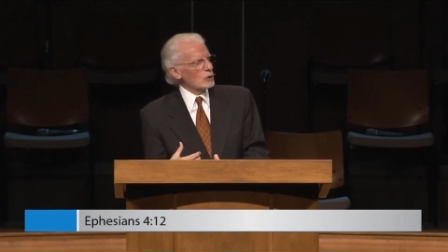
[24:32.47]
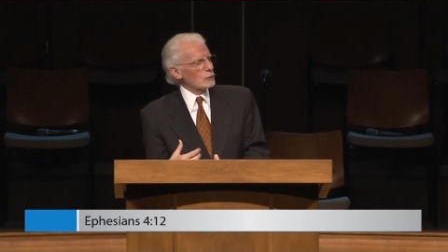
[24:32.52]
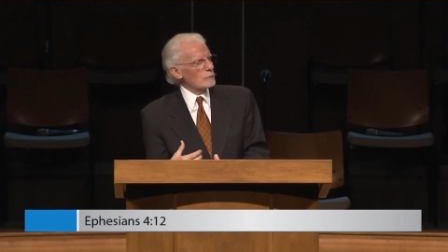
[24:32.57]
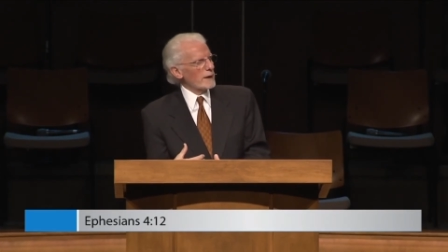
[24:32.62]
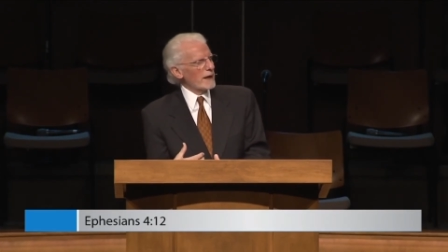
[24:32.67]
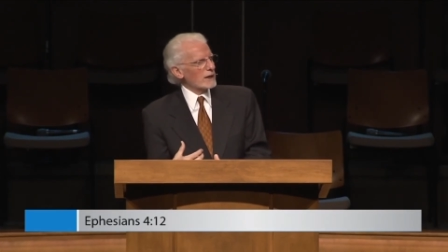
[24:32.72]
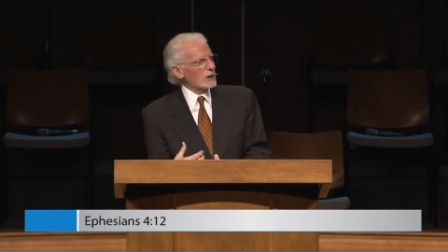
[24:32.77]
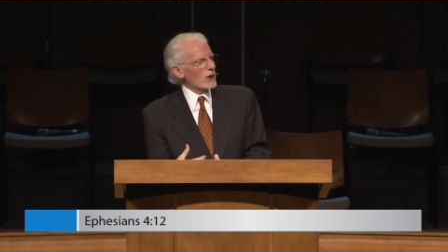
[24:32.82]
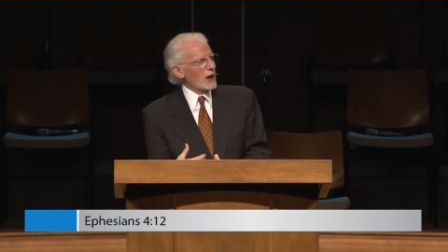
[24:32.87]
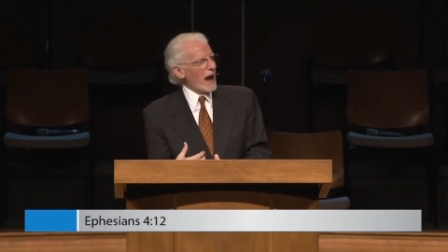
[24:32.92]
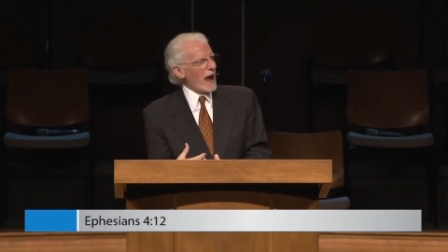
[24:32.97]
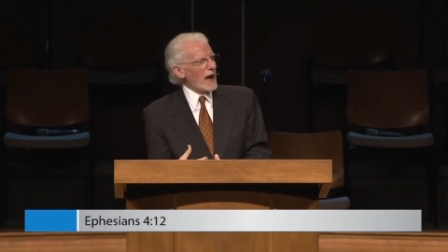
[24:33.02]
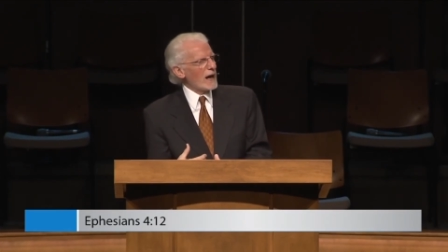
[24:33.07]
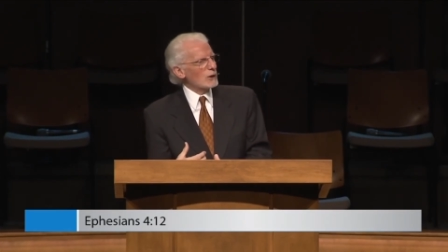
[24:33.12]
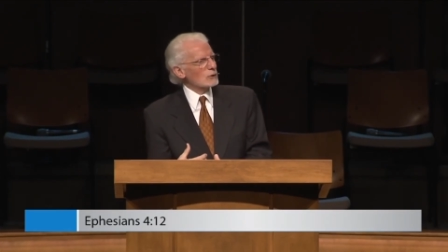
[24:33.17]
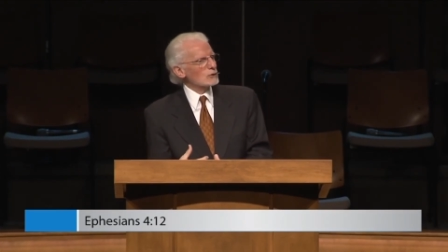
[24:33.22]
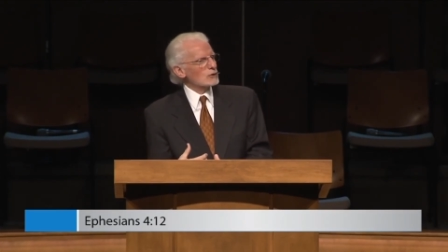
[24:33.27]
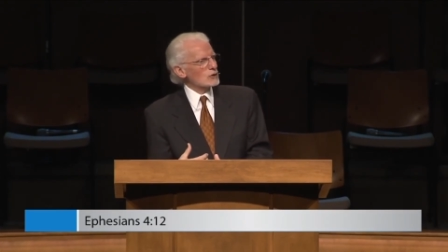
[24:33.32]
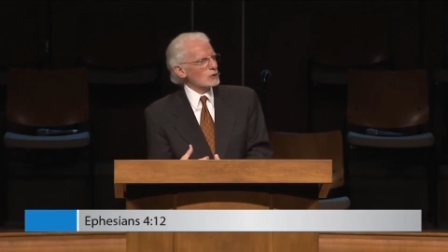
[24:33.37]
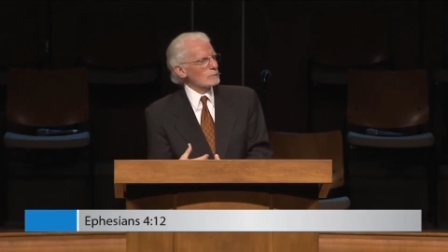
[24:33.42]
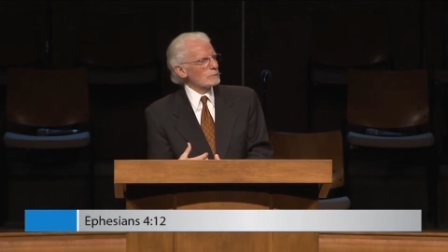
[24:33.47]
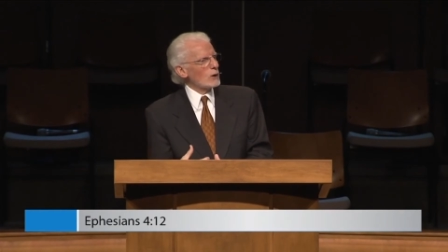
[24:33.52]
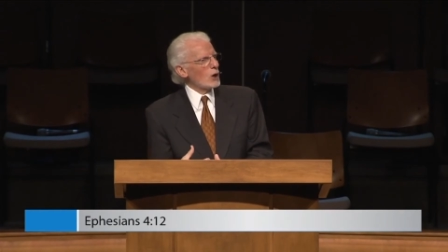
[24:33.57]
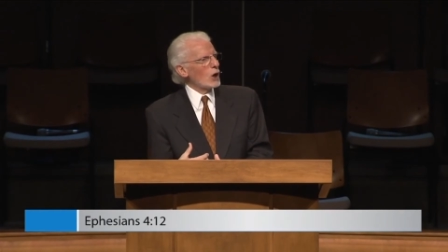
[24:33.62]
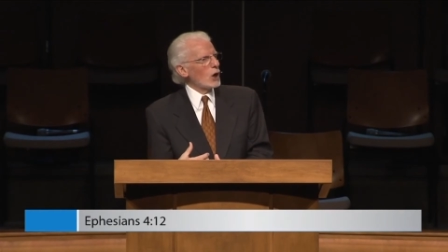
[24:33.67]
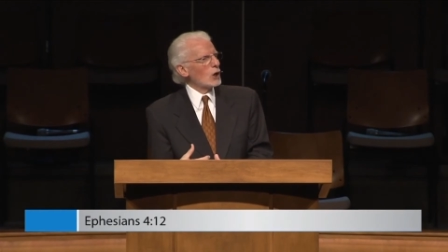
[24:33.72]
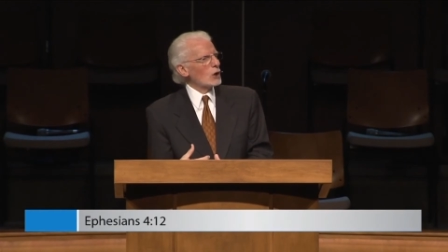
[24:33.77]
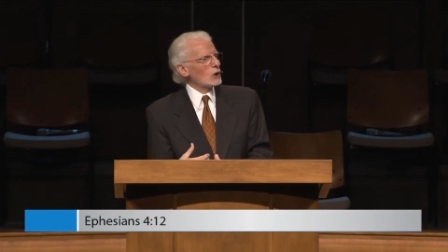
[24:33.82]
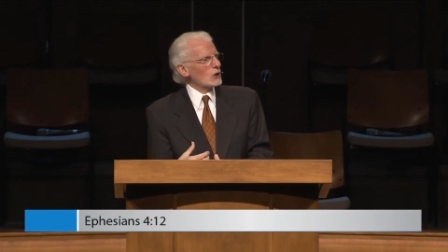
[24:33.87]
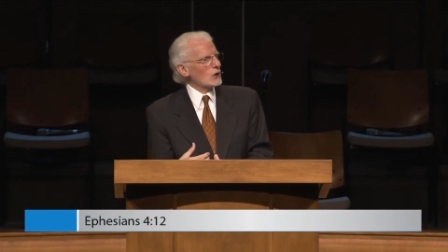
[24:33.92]
no matter how
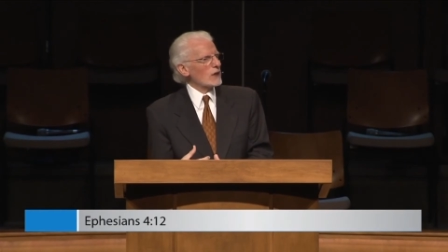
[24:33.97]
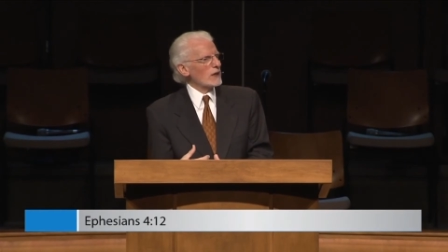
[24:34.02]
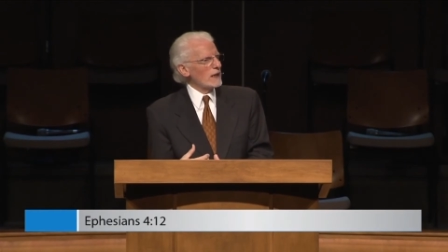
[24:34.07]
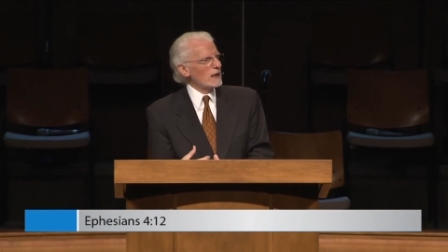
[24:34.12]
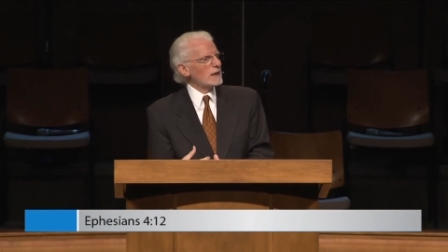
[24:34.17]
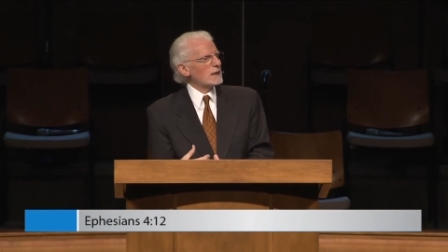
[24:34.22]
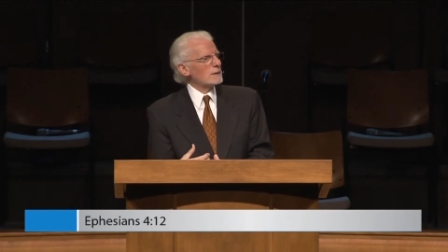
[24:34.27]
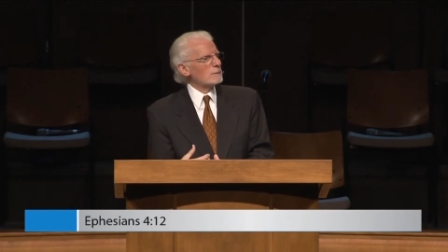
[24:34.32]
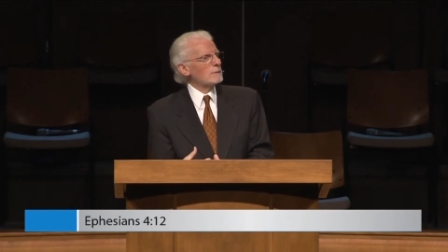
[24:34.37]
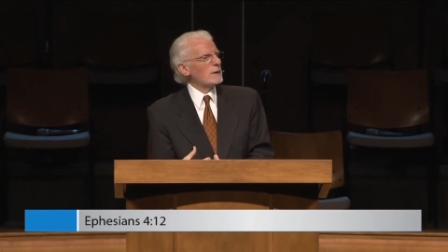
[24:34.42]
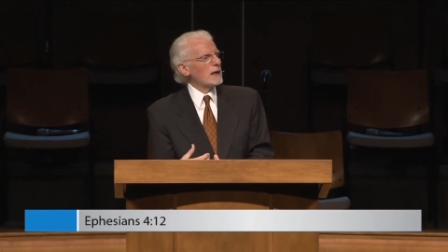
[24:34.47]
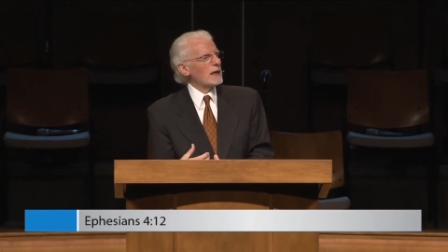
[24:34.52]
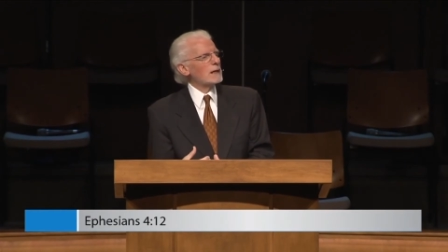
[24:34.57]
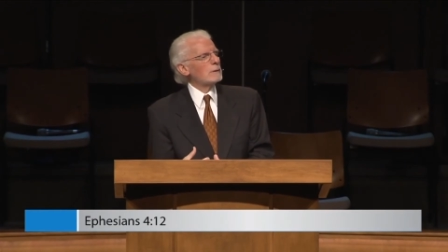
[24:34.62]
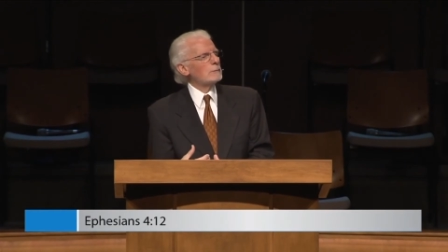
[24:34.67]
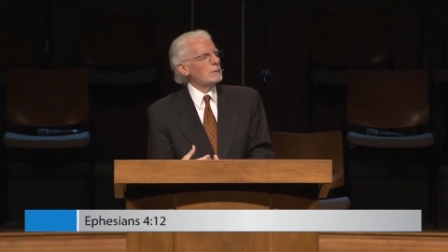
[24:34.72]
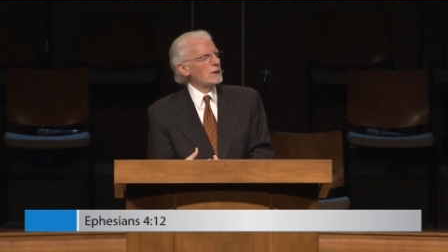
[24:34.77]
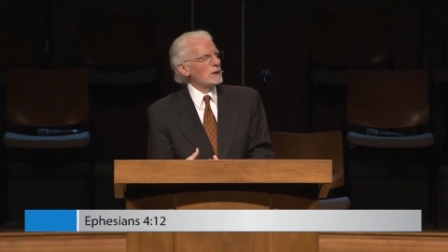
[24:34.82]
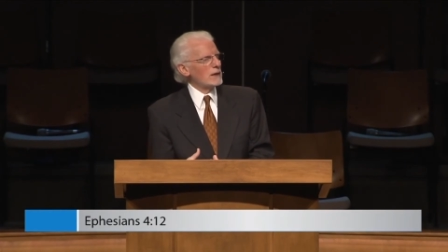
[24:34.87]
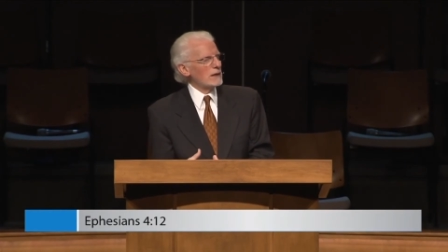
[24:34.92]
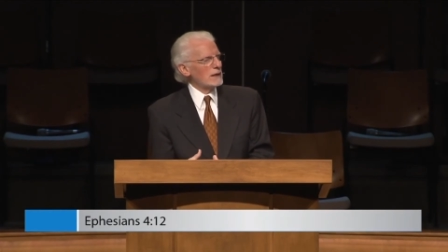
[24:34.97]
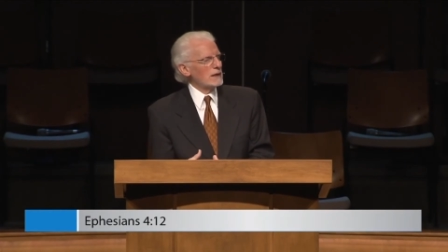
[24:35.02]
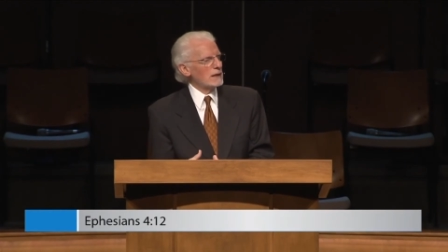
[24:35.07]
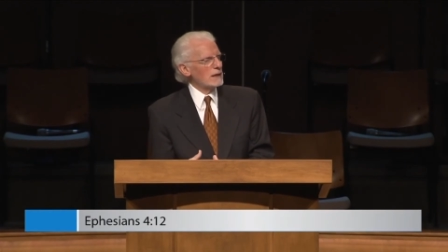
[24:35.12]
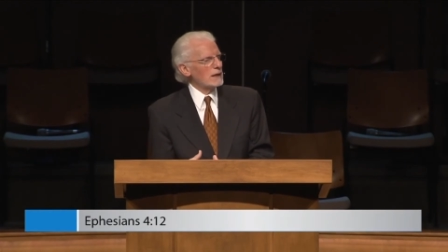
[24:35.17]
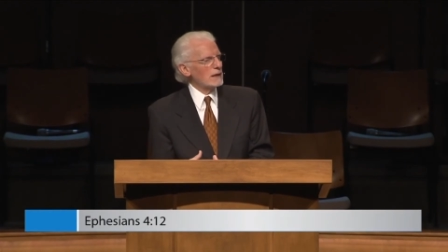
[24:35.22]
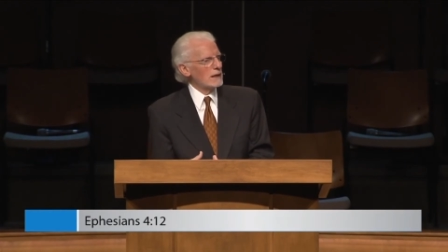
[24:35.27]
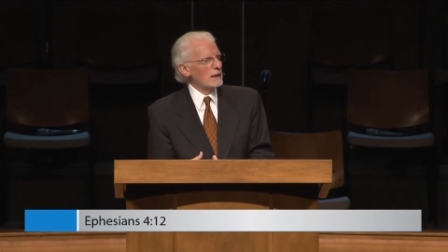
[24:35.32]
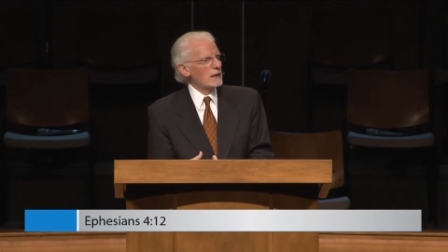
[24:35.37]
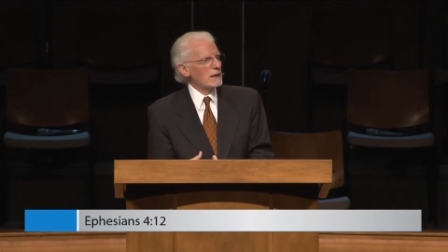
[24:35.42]
small it may
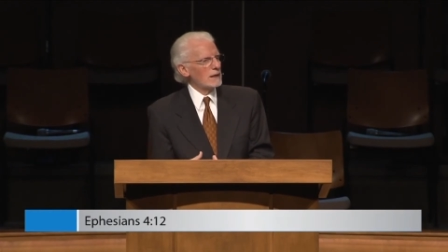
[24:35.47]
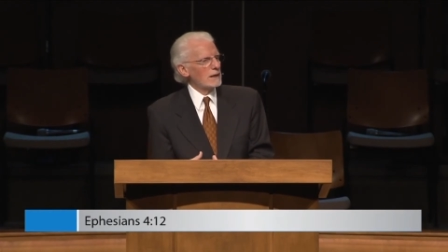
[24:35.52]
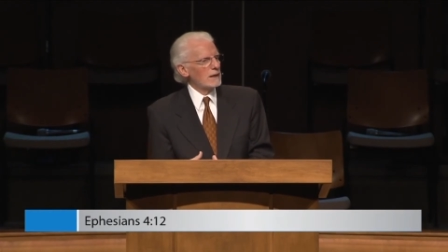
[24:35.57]
be,